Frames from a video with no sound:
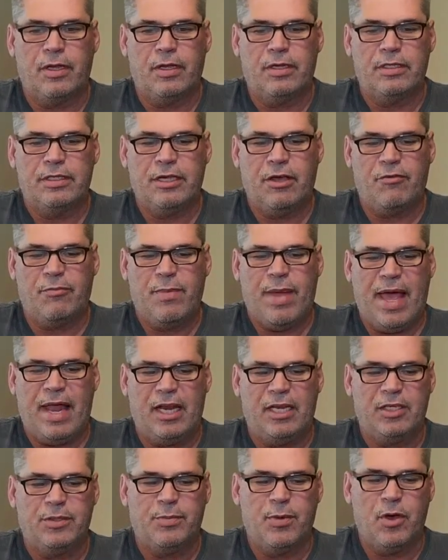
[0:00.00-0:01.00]

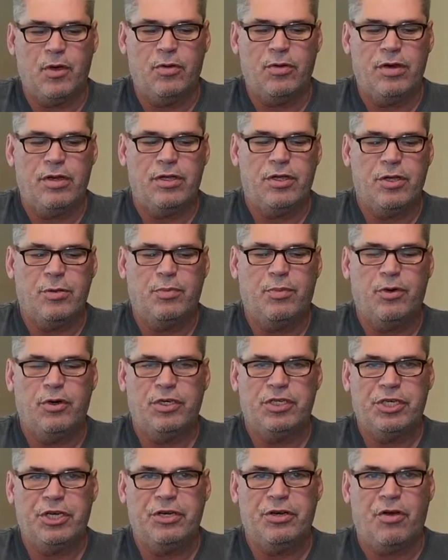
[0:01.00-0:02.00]
self-balance mode, you
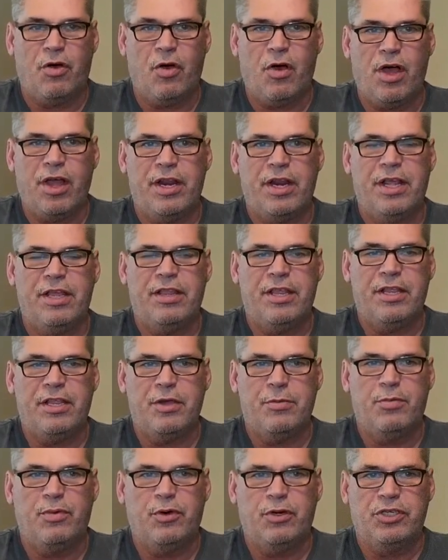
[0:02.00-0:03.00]
push it on and then
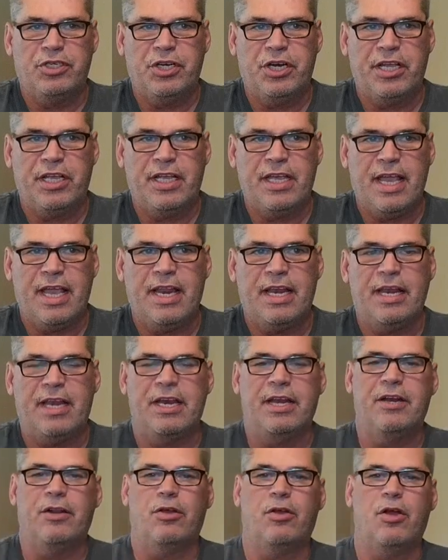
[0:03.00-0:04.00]
you push it again and
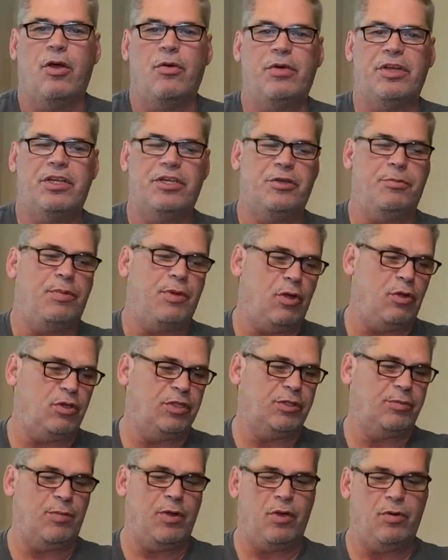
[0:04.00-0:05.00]
it'll go into
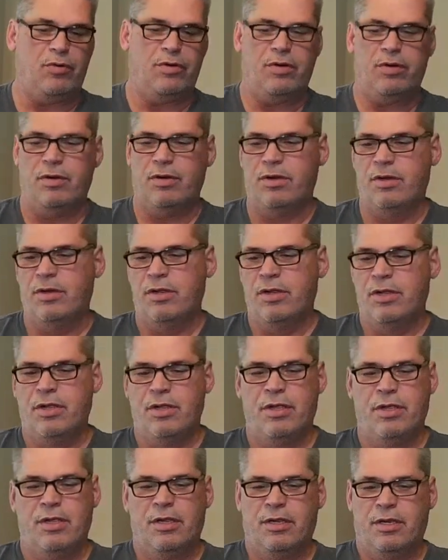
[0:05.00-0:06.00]
pulse mode.
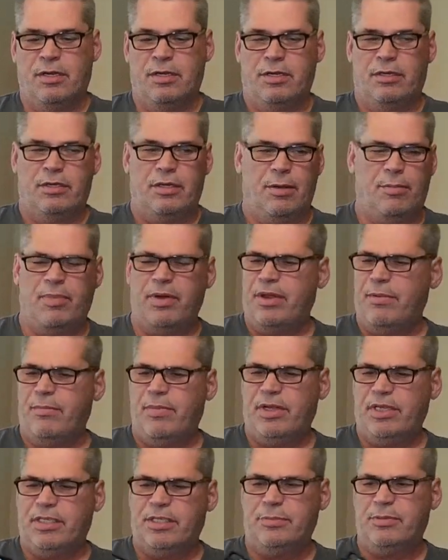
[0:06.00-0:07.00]
So,
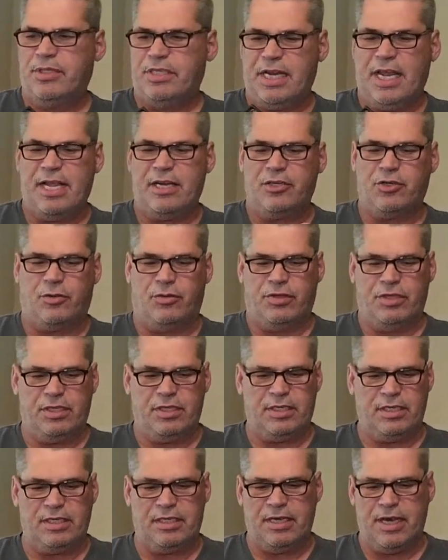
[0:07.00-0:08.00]
but substantial.
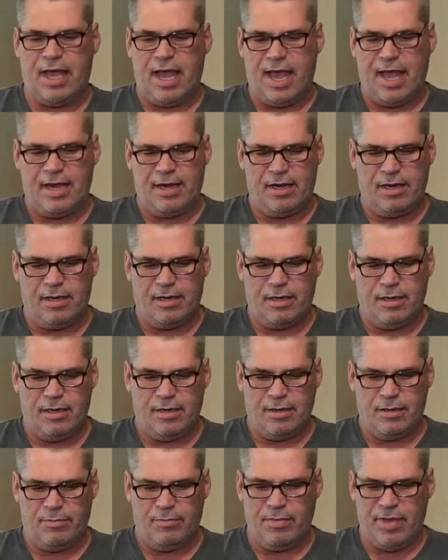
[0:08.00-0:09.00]
This is not
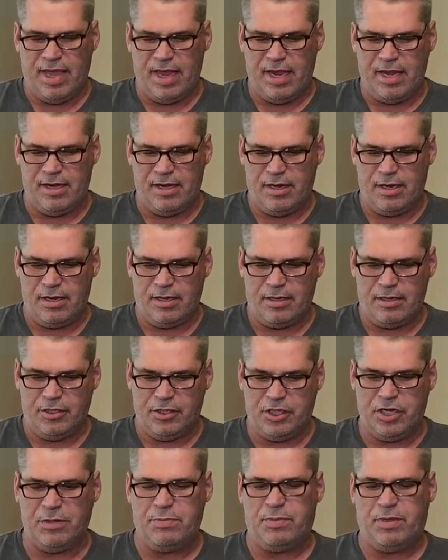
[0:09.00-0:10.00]
made
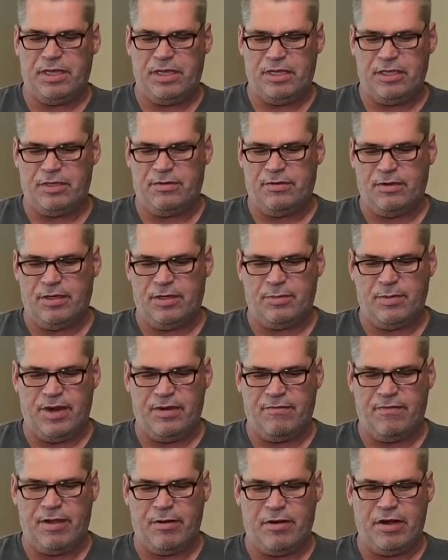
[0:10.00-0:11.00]
cheaply. It's
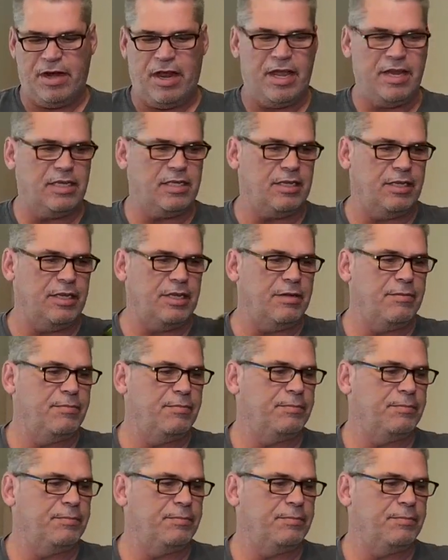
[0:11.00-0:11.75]
made very nicely.